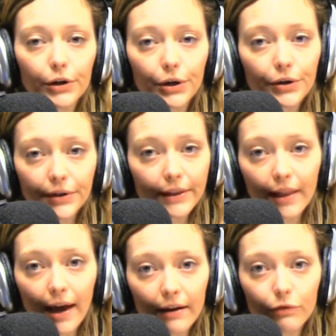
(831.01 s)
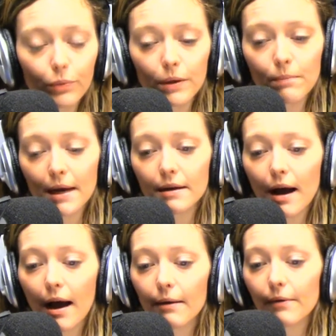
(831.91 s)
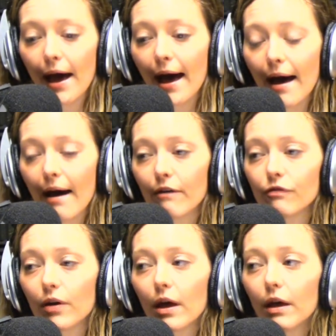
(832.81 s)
current life we may not have